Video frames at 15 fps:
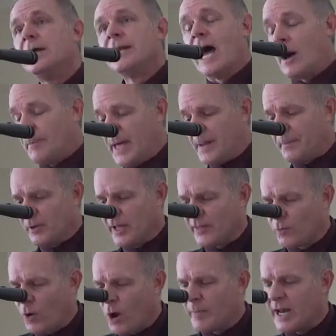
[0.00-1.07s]
Now, people in
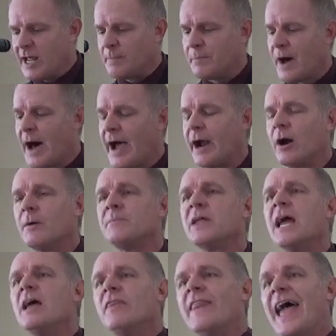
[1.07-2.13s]
the Roman Empire,
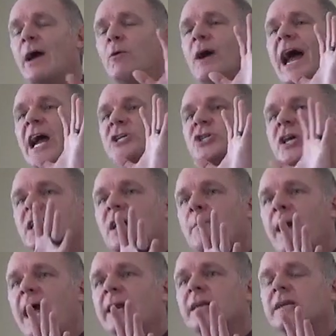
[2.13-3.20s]
they were actually
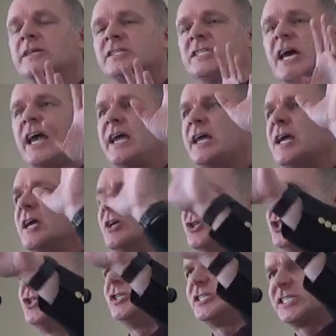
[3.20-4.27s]
commanded to say,
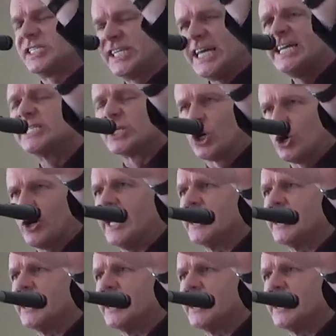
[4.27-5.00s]
Caesar